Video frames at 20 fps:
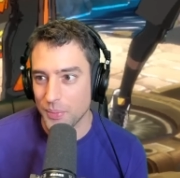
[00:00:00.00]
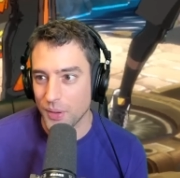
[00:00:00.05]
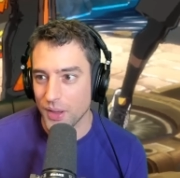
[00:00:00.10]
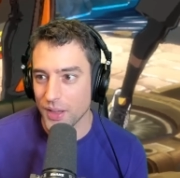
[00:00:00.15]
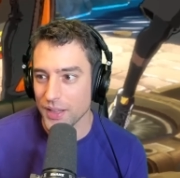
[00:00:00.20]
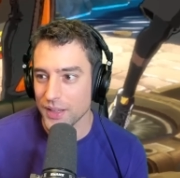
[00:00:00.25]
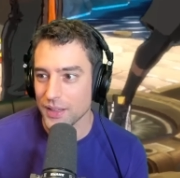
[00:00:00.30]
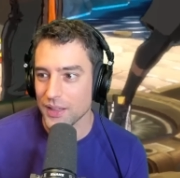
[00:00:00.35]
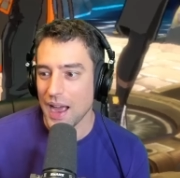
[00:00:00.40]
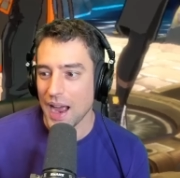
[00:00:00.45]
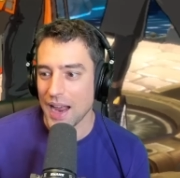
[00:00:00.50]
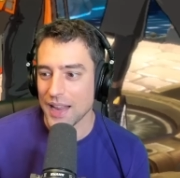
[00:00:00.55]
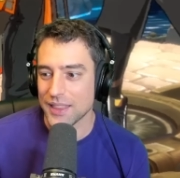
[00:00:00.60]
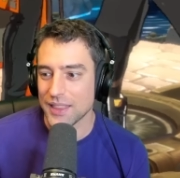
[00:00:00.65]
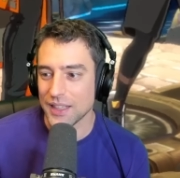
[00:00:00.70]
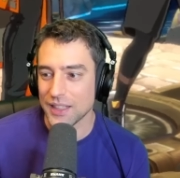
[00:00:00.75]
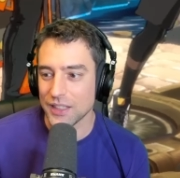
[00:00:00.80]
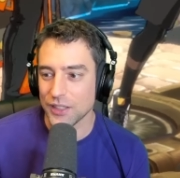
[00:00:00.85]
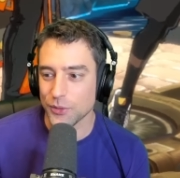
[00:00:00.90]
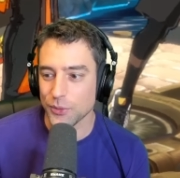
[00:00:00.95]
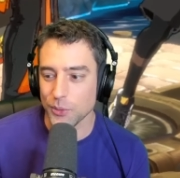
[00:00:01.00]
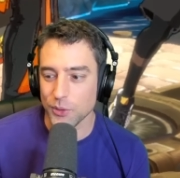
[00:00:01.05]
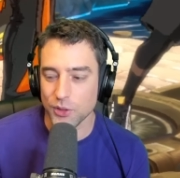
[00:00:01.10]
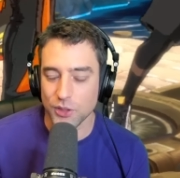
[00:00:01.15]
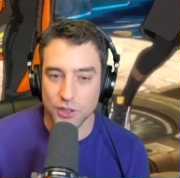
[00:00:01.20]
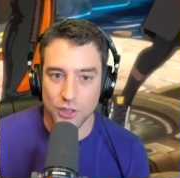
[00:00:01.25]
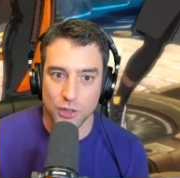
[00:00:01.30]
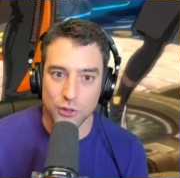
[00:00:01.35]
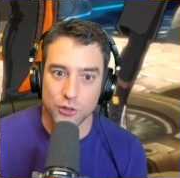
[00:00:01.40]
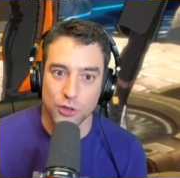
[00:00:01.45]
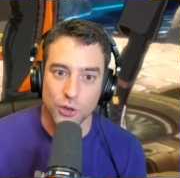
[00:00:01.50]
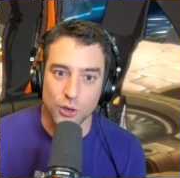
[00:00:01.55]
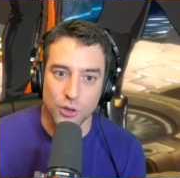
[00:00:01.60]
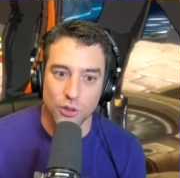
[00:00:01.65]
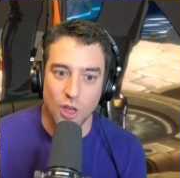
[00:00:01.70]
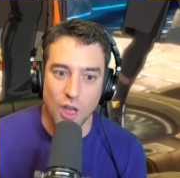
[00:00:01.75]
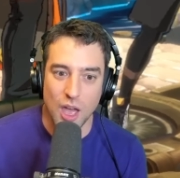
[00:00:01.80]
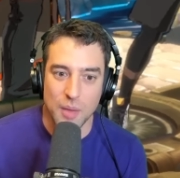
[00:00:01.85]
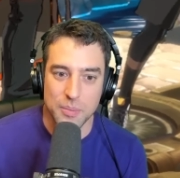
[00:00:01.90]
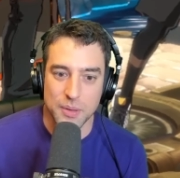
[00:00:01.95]
but I think this will deter
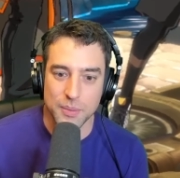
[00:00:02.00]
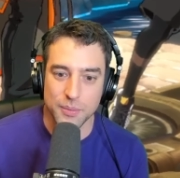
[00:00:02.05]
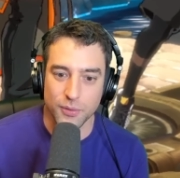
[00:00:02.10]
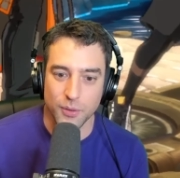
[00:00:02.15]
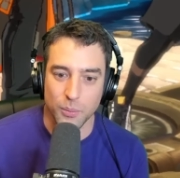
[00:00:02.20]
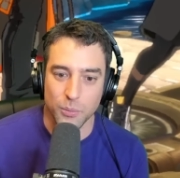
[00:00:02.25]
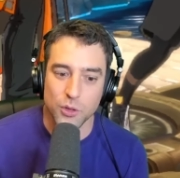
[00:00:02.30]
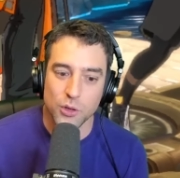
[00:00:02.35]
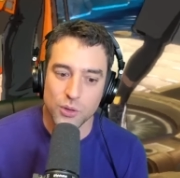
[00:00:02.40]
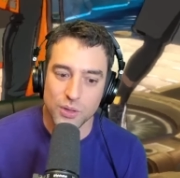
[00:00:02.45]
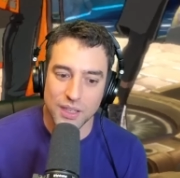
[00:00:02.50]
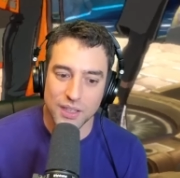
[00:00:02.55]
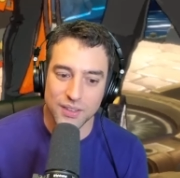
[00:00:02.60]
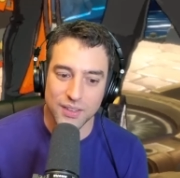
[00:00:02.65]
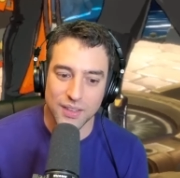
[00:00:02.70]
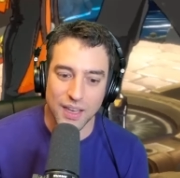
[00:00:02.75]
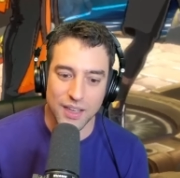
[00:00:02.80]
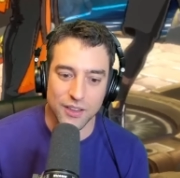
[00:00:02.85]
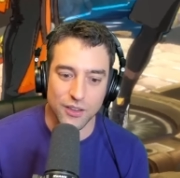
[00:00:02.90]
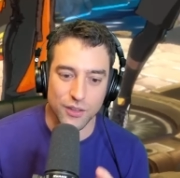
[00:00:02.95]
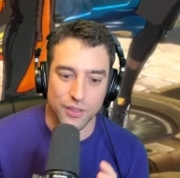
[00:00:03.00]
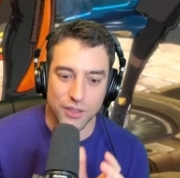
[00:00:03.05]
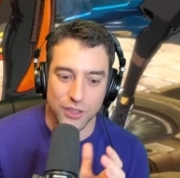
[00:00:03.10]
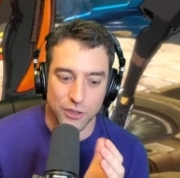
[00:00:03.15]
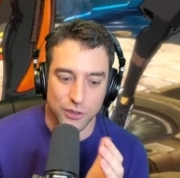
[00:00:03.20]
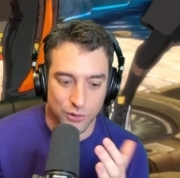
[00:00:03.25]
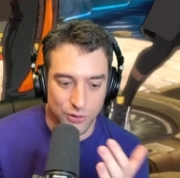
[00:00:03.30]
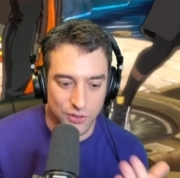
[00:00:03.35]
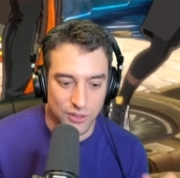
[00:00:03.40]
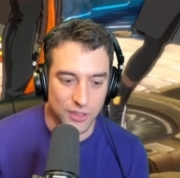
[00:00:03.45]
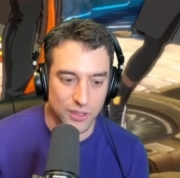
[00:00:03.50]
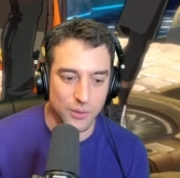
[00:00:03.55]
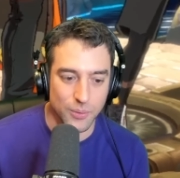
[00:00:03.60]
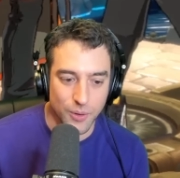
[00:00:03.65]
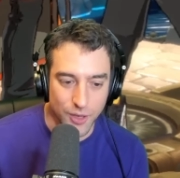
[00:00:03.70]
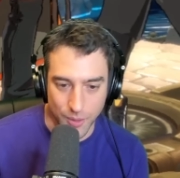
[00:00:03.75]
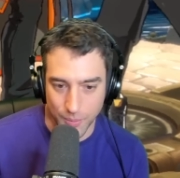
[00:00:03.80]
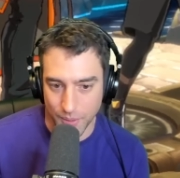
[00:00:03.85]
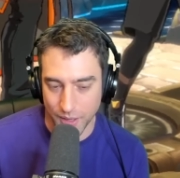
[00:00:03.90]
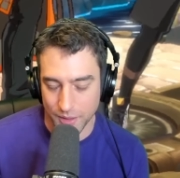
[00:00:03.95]
a lot of people from doing this. I don't think you'll see it
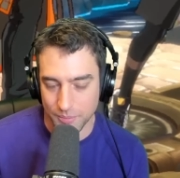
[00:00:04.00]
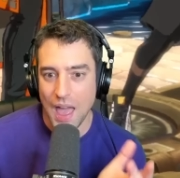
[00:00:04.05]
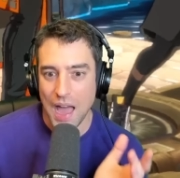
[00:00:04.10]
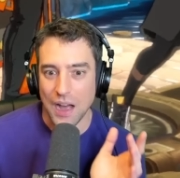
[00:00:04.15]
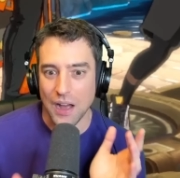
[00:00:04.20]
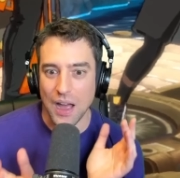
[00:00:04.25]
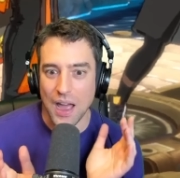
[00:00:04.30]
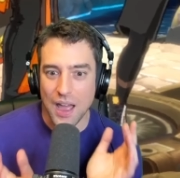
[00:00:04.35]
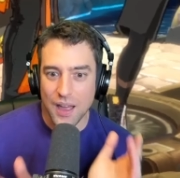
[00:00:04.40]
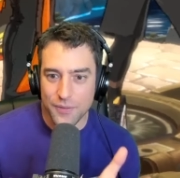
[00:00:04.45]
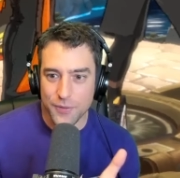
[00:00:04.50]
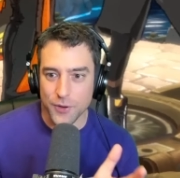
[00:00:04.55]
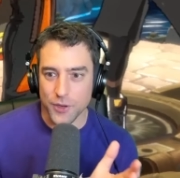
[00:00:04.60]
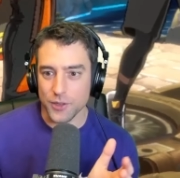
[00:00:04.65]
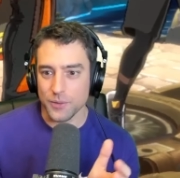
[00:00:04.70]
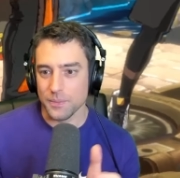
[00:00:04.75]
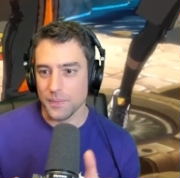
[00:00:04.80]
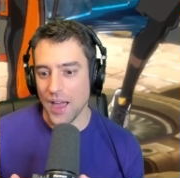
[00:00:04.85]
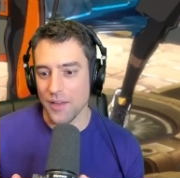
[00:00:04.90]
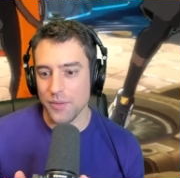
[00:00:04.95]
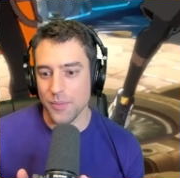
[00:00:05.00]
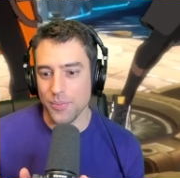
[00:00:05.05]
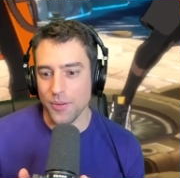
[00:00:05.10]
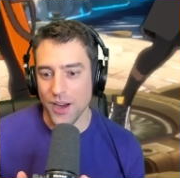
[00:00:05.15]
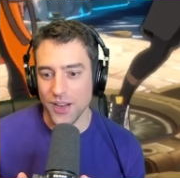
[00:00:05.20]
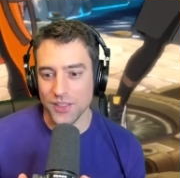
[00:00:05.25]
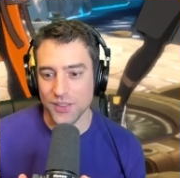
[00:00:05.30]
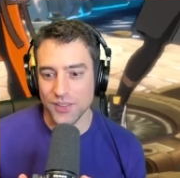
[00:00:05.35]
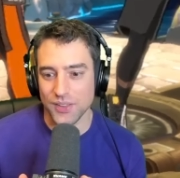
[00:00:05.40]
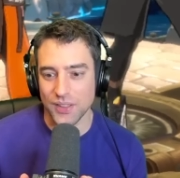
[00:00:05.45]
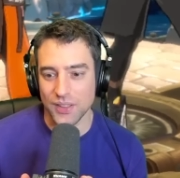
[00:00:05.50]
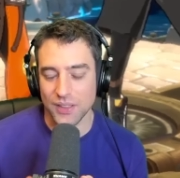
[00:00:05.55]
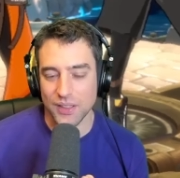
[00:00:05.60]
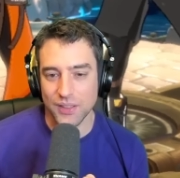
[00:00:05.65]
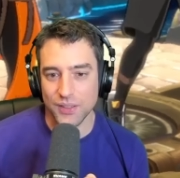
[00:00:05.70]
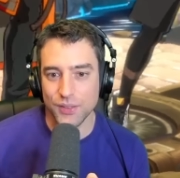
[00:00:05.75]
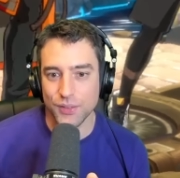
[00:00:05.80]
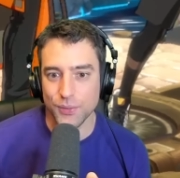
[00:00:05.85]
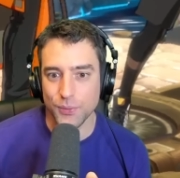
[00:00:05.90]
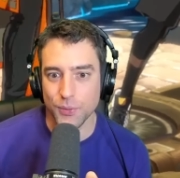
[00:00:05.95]
right away. However, I've been practicing
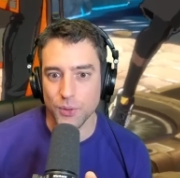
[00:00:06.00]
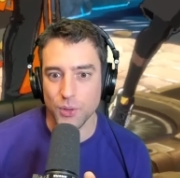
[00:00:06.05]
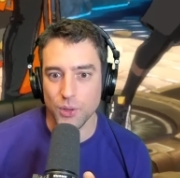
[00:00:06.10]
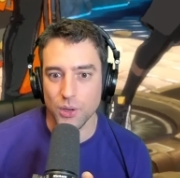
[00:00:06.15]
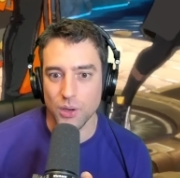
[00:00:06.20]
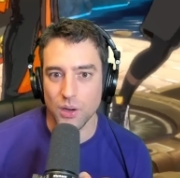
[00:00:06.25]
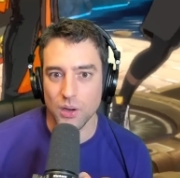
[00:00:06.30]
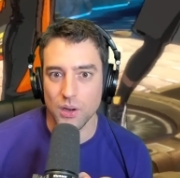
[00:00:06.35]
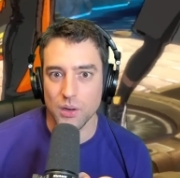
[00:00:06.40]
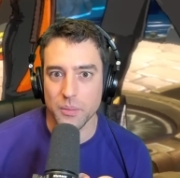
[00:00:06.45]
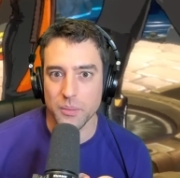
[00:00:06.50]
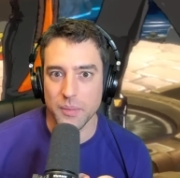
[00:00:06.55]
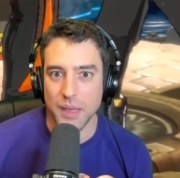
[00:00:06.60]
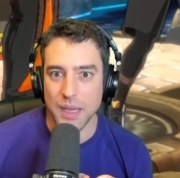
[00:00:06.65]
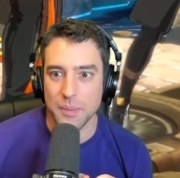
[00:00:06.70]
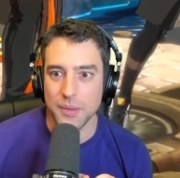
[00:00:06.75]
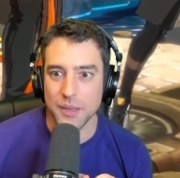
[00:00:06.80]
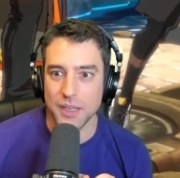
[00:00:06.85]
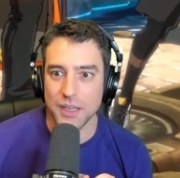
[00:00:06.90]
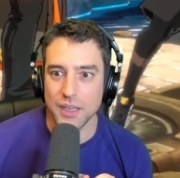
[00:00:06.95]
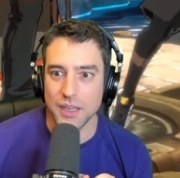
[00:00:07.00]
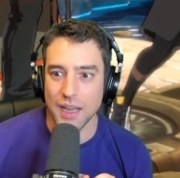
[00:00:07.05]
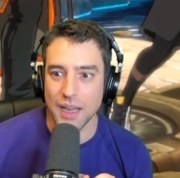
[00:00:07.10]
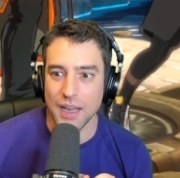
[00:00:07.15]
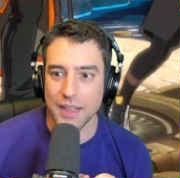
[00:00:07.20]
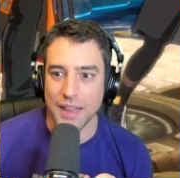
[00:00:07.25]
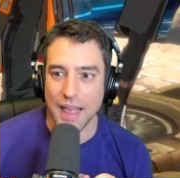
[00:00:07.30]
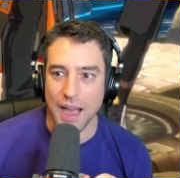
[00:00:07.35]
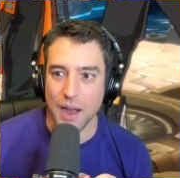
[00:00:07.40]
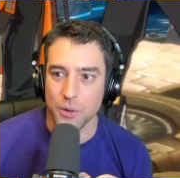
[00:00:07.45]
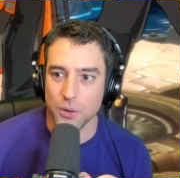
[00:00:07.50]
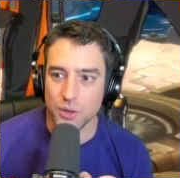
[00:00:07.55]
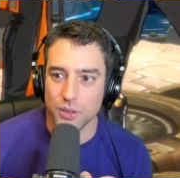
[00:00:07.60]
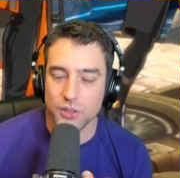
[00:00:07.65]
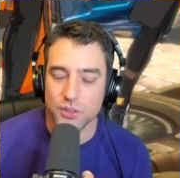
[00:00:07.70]
this for maybe an hour or